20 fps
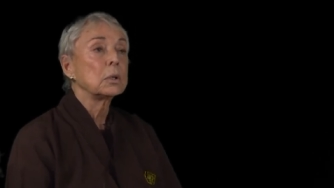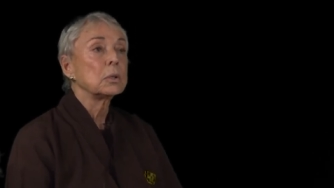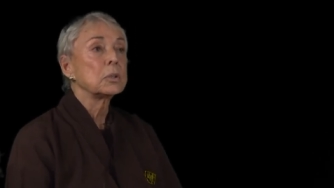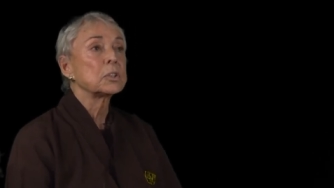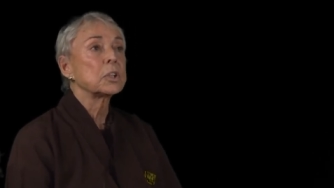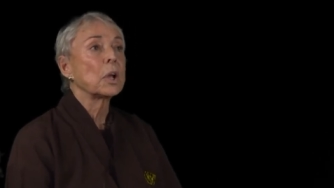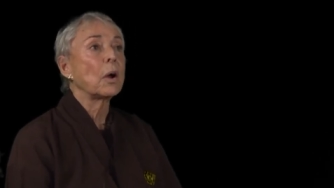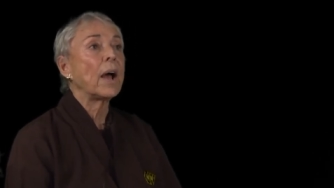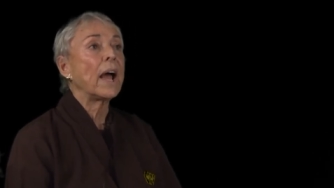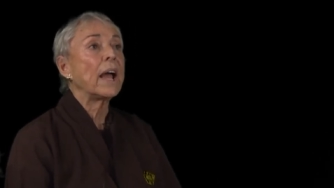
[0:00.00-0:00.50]

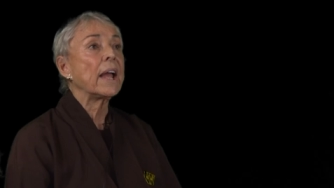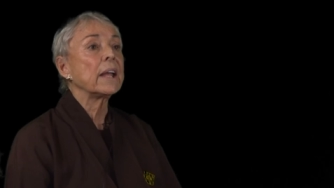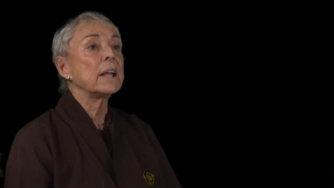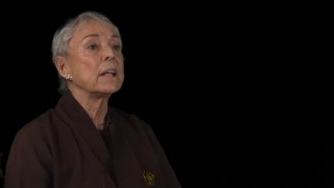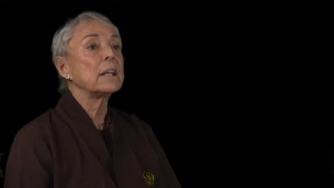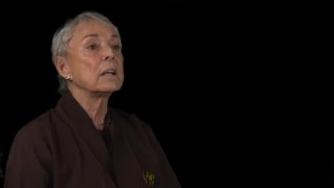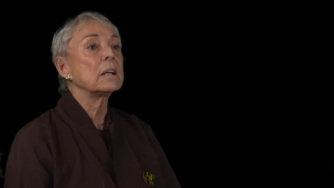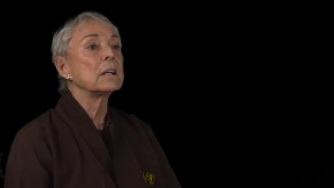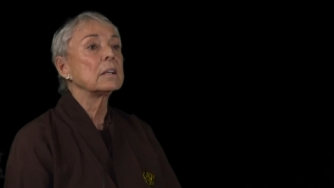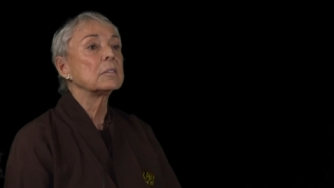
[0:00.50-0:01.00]
So
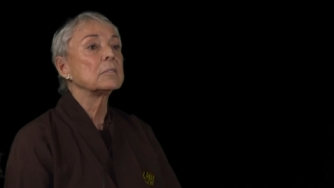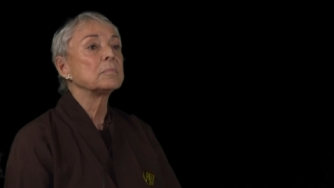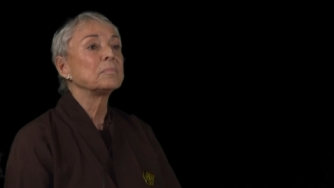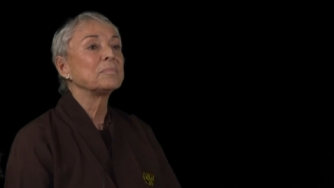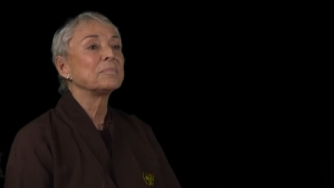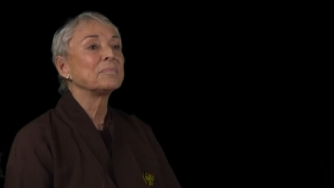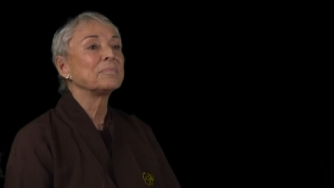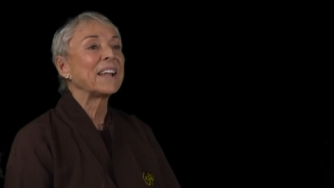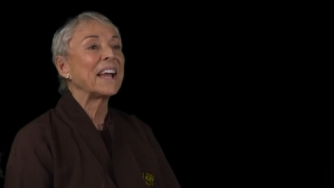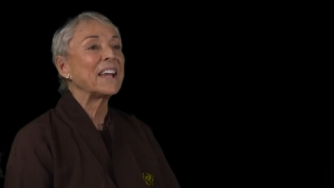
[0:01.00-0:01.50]
I, uh,
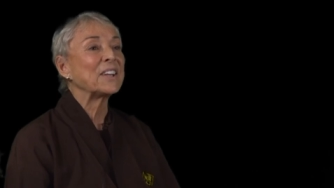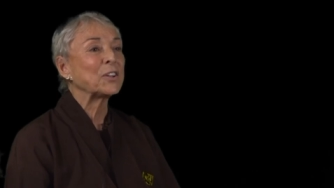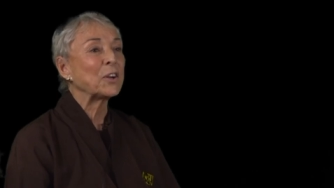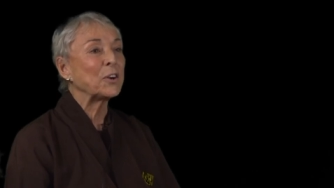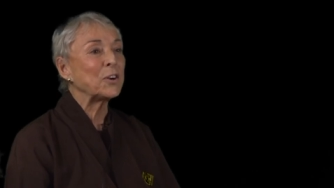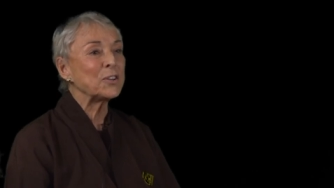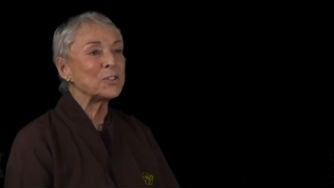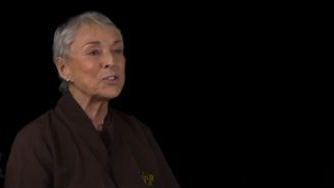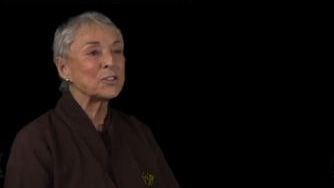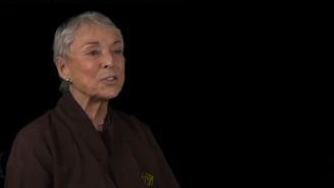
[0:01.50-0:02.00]
I
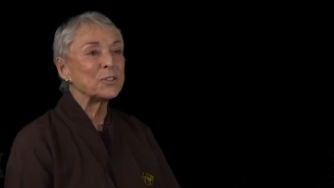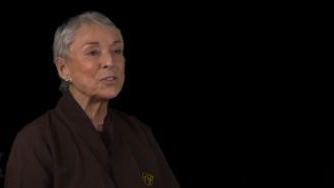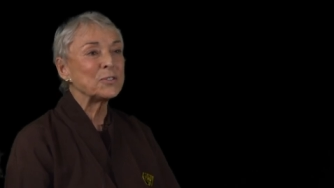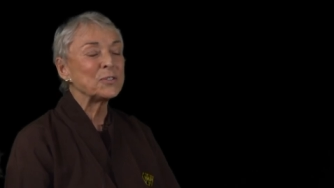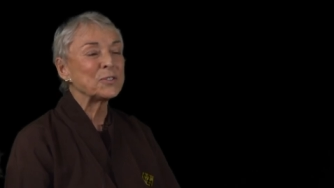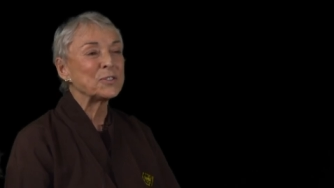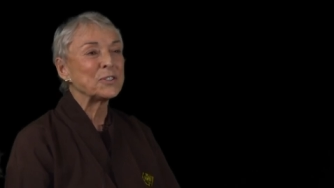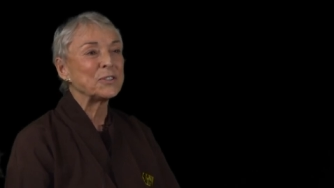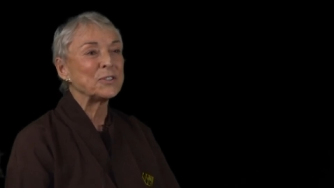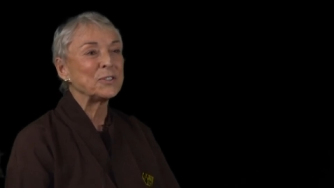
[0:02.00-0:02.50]
encourage
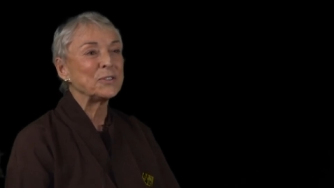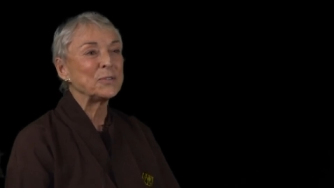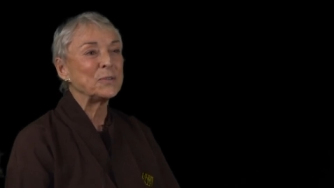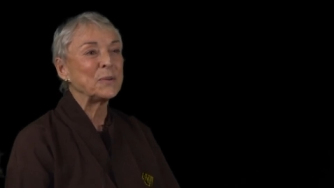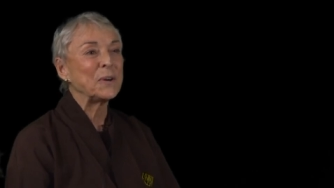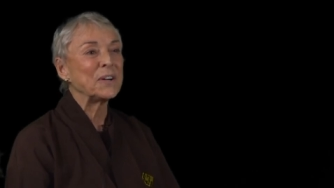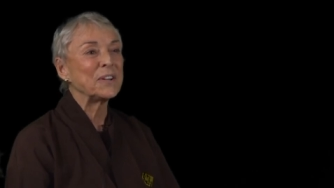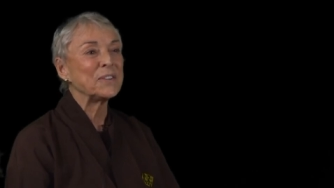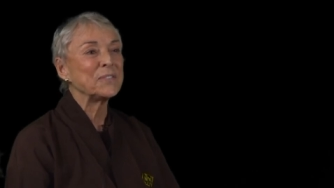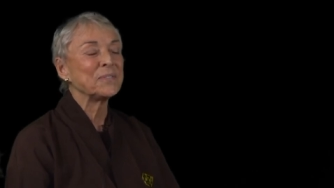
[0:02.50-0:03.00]
you to
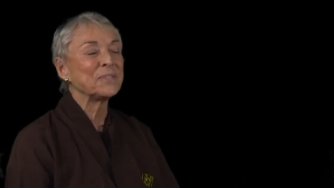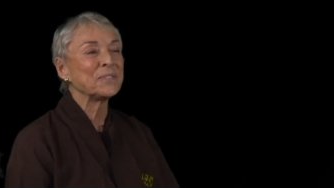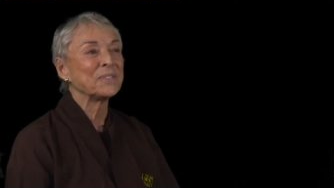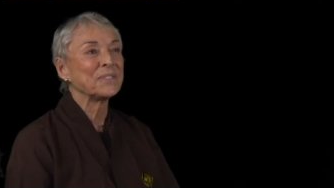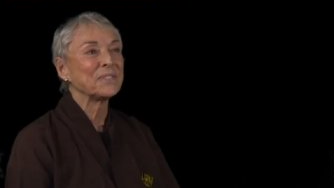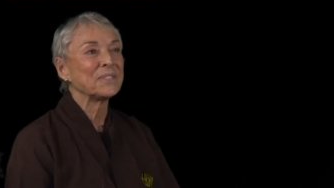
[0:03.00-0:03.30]
um,